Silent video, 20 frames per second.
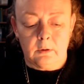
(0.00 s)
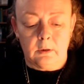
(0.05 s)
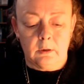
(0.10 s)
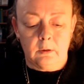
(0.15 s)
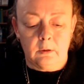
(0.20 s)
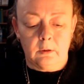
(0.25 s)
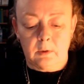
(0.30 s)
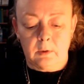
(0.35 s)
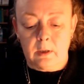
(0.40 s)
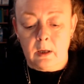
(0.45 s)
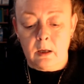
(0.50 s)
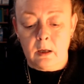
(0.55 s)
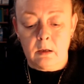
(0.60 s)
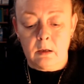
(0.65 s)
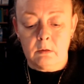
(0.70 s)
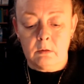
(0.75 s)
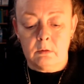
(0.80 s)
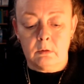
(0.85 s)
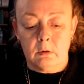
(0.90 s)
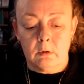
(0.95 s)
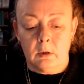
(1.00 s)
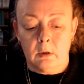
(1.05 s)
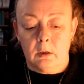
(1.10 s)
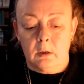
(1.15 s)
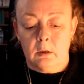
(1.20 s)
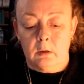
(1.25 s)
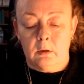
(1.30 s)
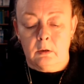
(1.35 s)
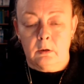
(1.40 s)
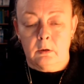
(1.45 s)
Okay.
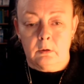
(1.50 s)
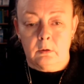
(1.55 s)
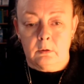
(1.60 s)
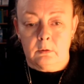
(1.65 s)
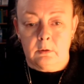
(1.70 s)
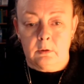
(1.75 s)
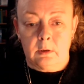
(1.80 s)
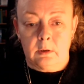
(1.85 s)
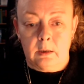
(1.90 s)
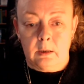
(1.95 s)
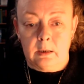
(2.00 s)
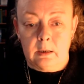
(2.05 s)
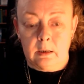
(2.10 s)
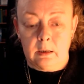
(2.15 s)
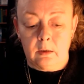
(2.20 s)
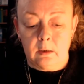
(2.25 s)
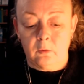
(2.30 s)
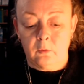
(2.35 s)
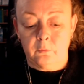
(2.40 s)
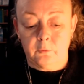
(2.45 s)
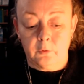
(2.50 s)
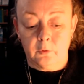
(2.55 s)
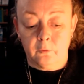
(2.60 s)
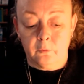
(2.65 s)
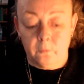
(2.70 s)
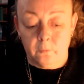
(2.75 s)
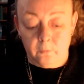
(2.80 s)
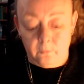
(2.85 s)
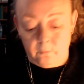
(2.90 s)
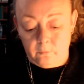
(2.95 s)
Taking off
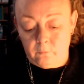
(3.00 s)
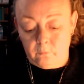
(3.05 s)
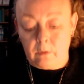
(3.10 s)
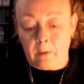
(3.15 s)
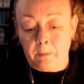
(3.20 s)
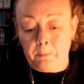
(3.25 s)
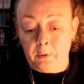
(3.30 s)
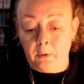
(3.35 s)
the wrapper.